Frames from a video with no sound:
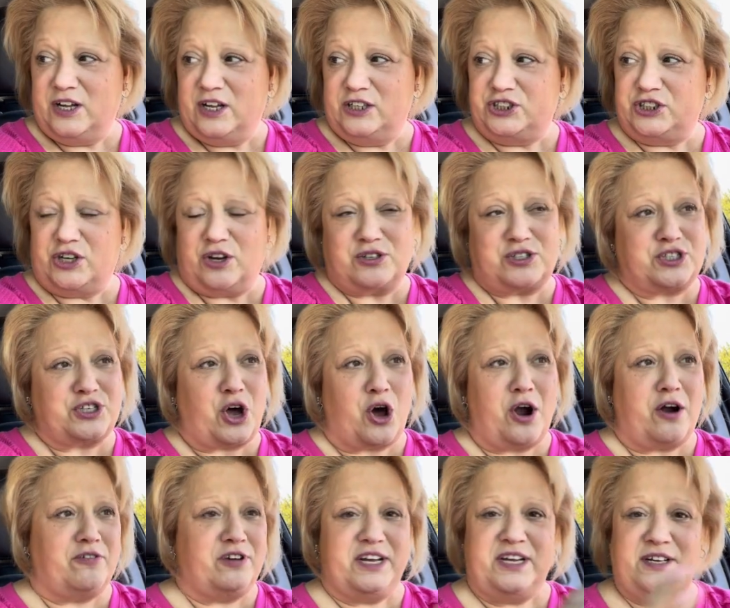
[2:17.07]
She goes,
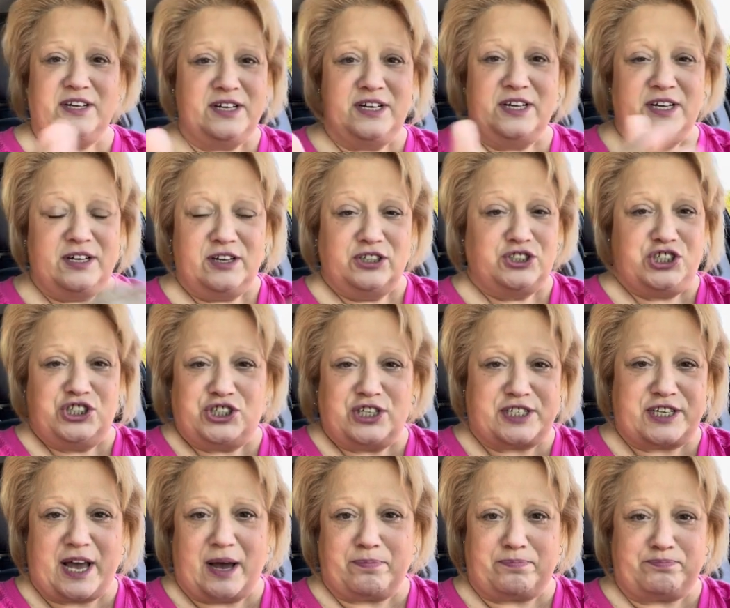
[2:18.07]
sorry. And she
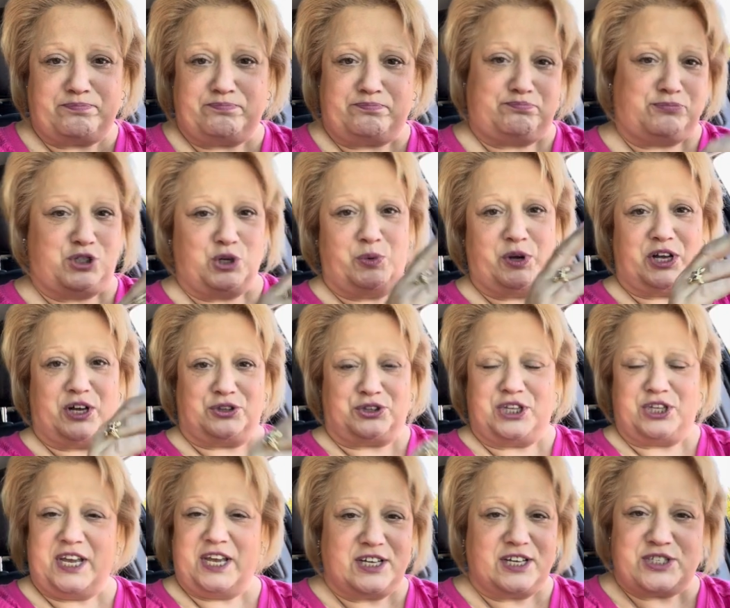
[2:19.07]
just kept doing her
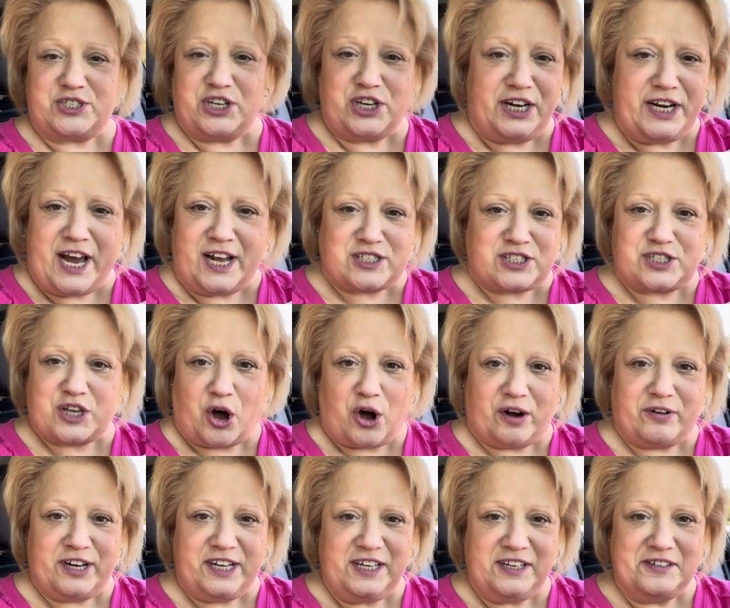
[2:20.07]
thing. I said, you're not
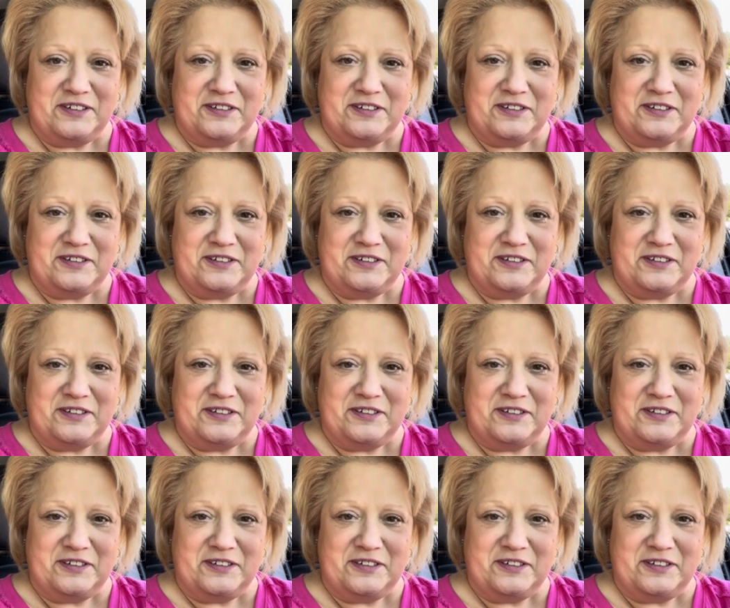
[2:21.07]
sorry.